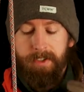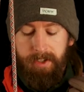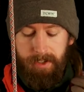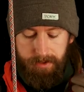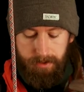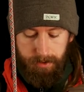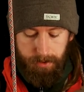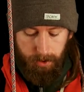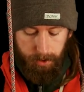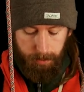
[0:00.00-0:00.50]

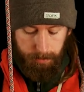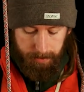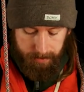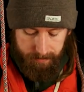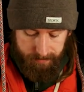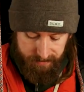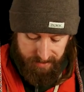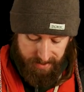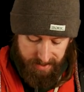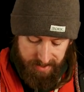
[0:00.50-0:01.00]
in the rope,
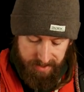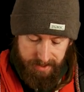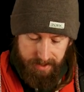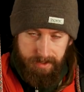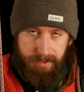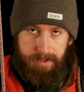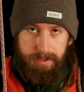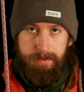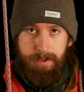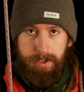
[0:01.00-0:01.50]

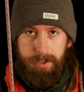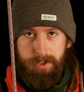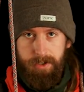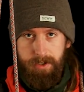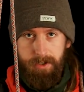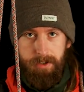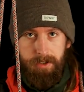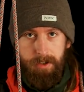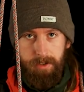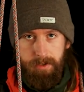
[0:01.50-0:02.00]

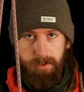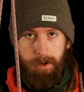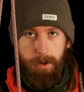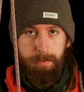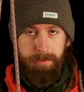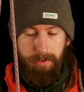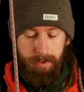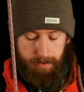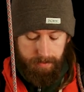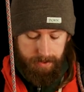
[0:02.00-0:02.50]
which
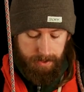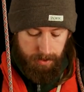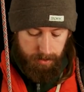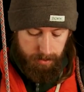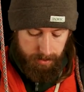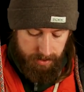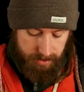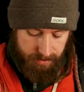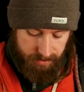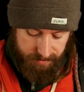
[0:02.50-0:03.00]
hopefully will
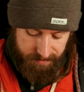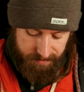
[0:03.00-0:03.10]
hold.